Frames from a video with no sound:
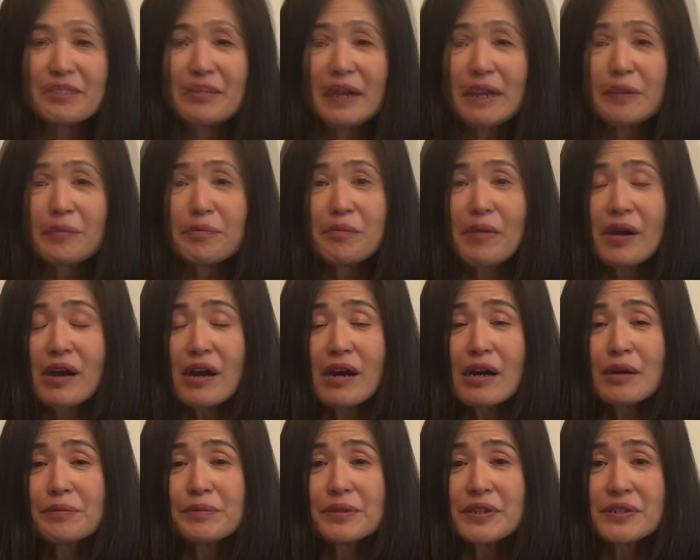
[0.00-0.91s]
My
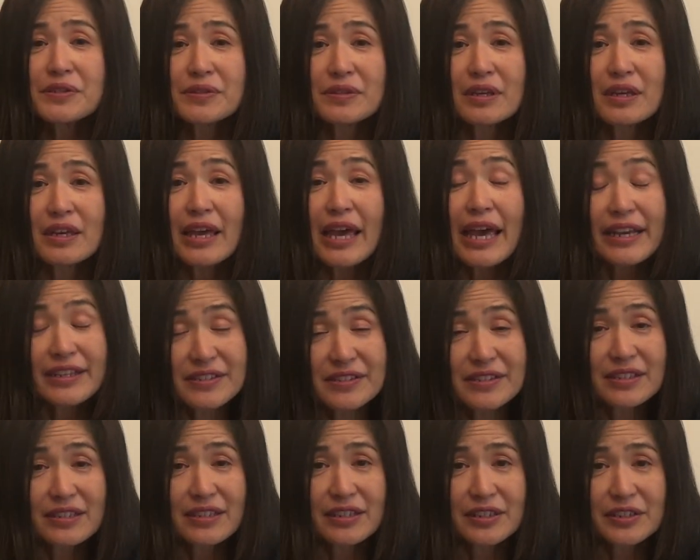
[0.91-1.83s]
mom is an
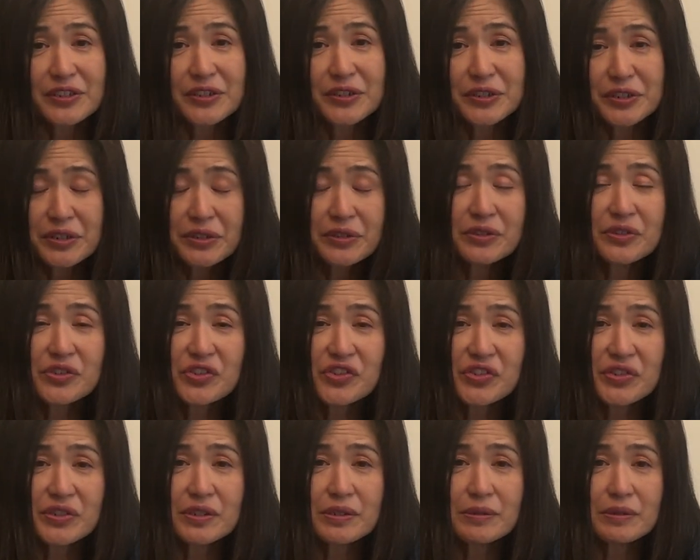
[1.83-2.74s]
excellent cook.
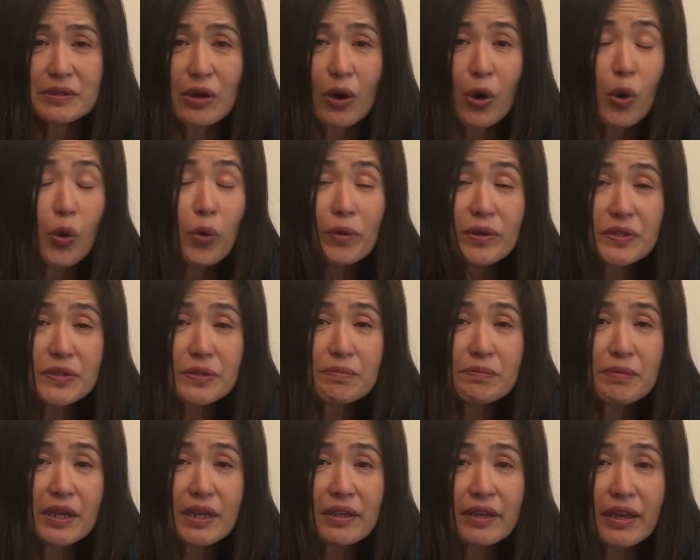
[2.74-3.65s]
She always
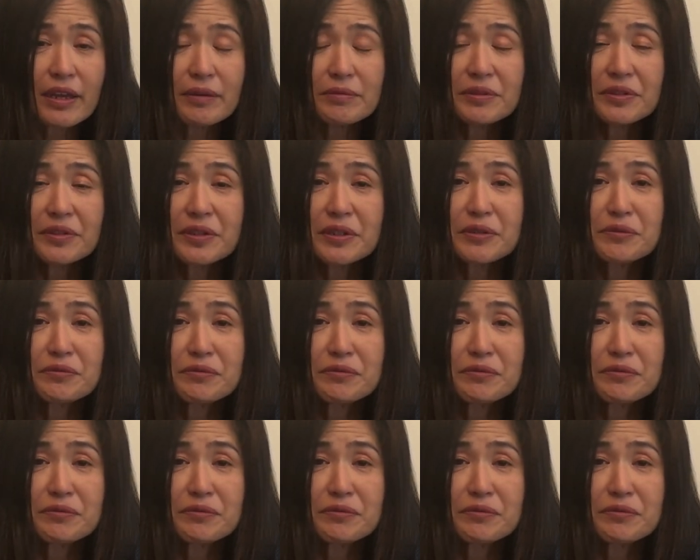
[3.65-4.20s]
made everything